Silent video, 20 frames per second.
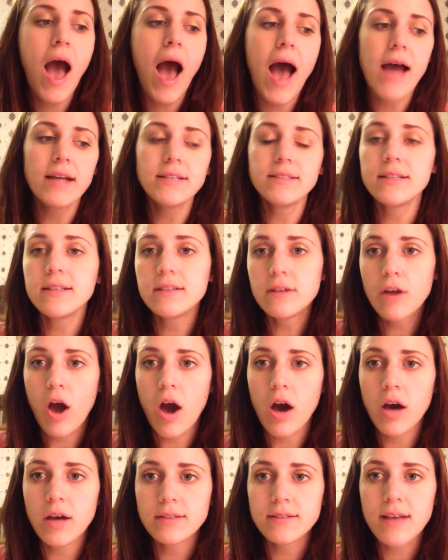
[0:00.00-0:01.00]
I did
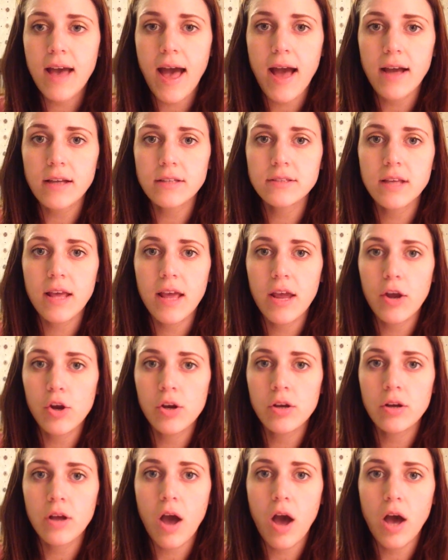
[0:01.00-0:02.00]
contact
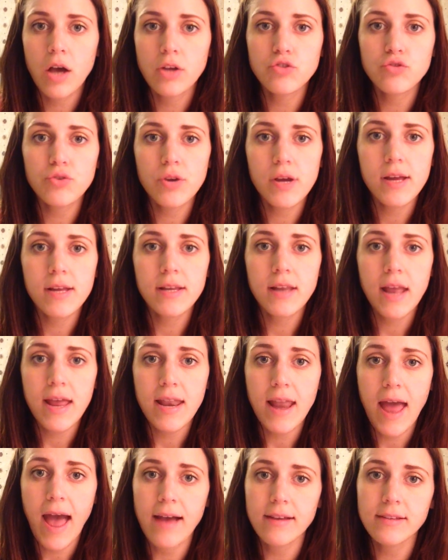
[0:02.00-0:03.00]
Erin Condren and
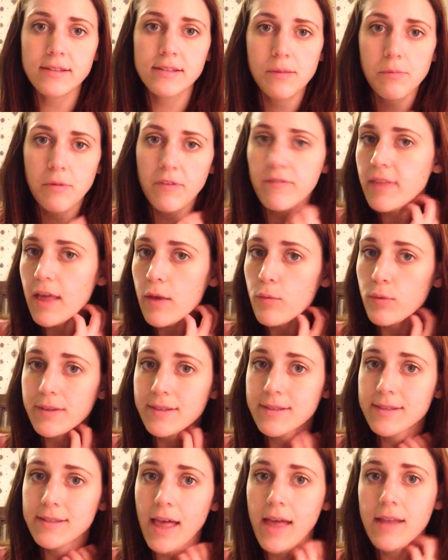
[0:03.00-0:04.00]
ask them if they would
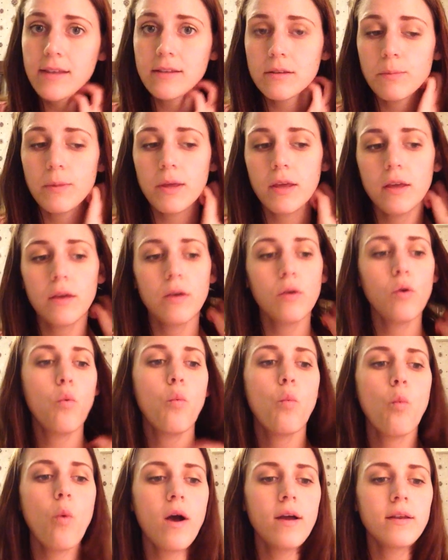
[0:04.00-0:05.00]
send me
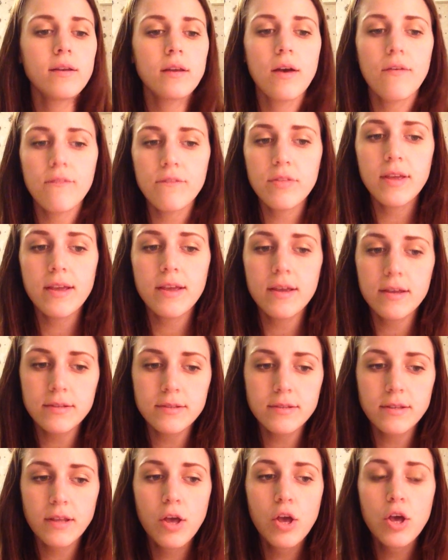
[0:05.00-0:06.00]
one of
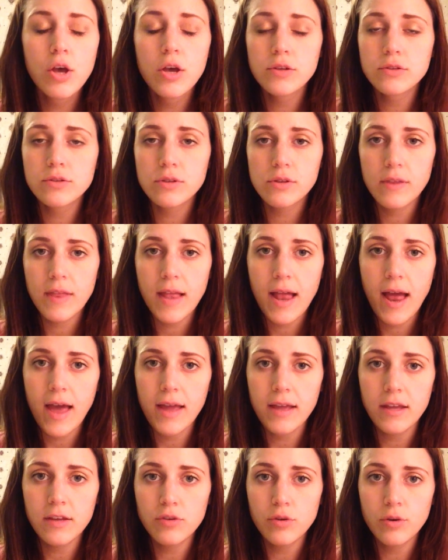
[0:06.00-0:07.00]
these so that I
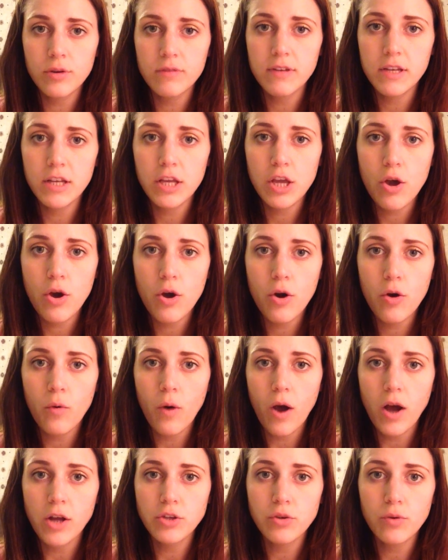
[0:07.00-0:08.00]
could do a video
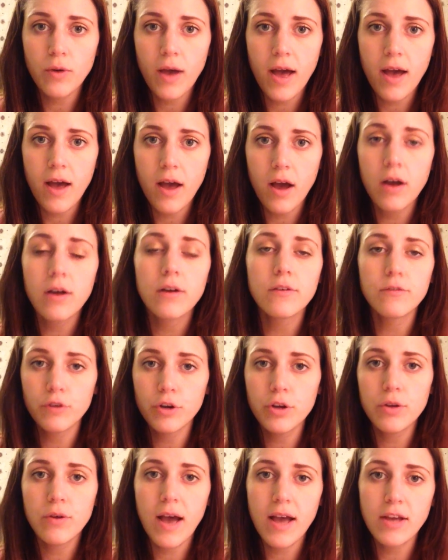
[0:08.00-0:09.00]
on for
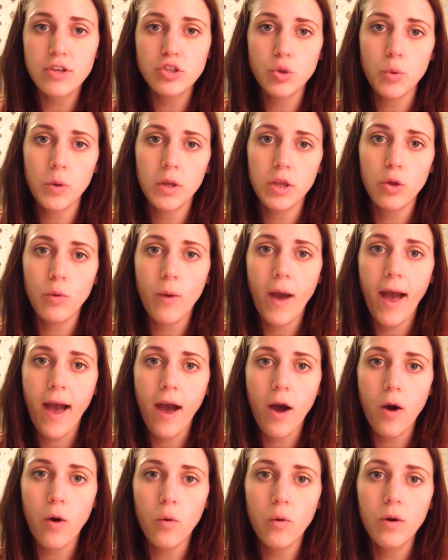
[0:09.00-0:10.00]
you guys showing you
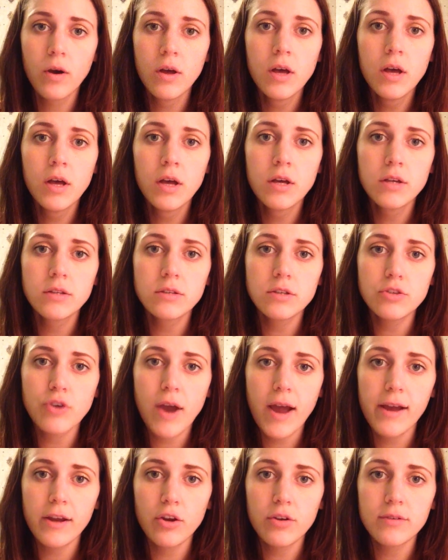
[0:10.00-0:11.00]
how to
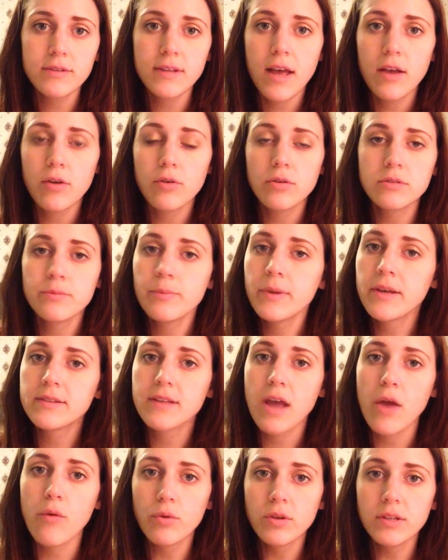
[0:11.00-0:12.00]
track your cycles, because
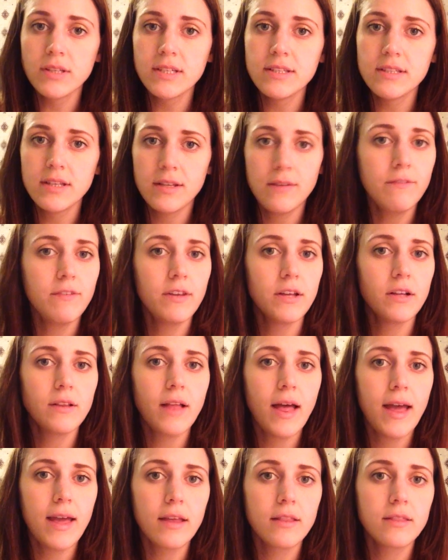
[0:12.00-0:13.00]
I really did feel
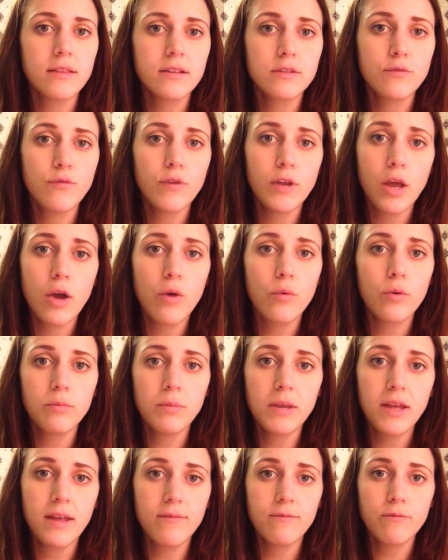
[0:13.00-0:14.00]
like this video would
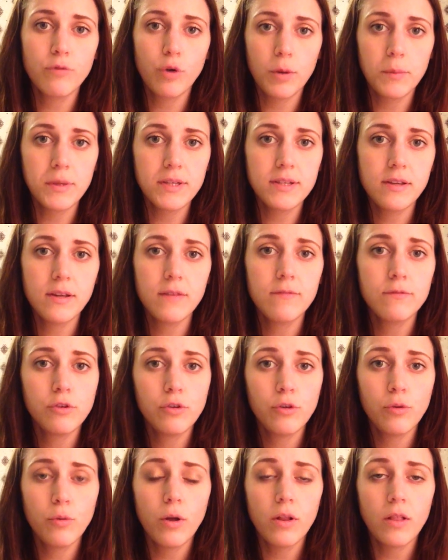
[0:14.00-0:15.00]
be informative
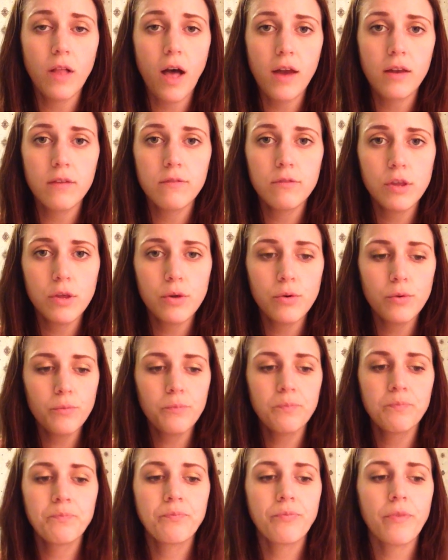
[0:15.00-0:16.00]
to a lot of you.